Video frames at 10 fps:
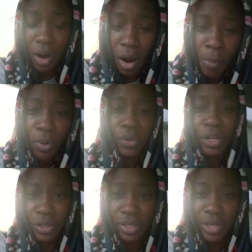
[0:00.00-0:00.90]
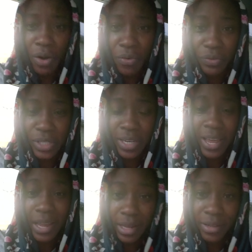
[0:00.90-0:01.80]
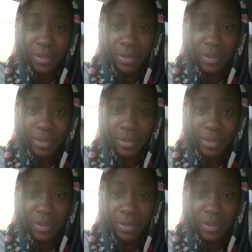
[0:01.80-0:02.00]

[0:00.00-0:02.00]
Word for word: Humble yourself today.